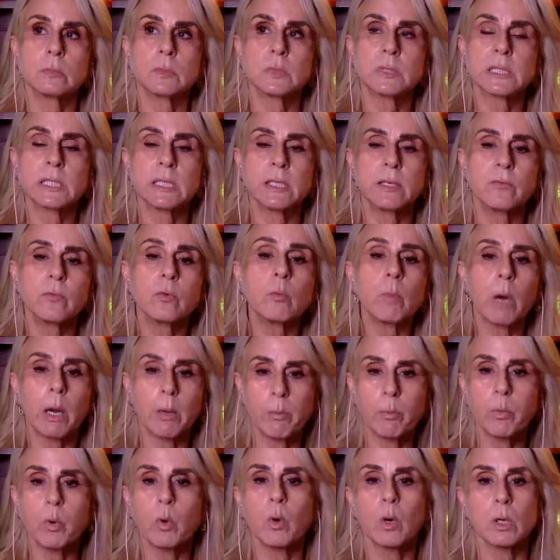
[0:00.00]
sitting for my
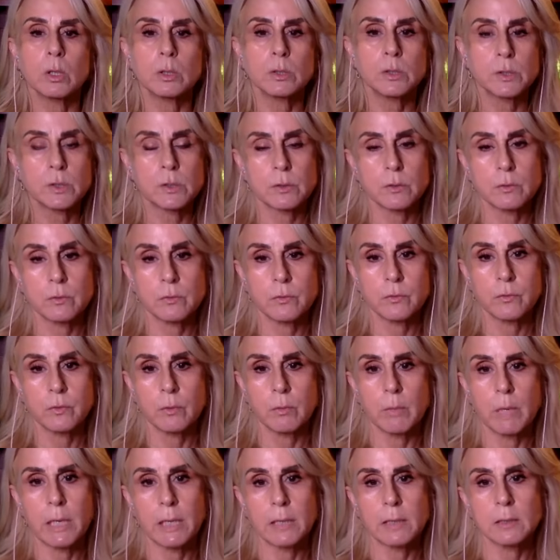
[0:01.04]
boards, for
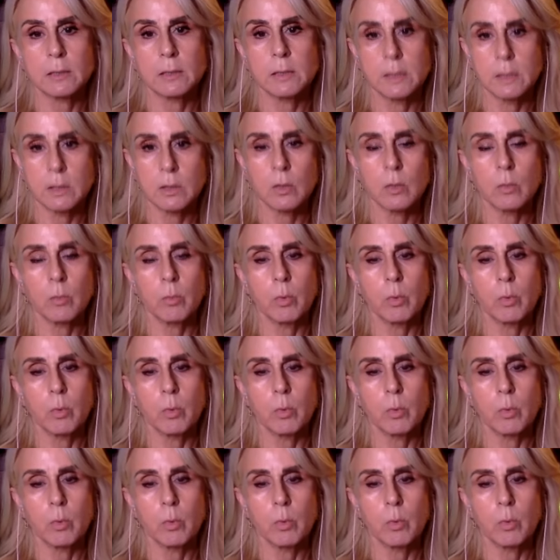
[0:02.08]
my clinical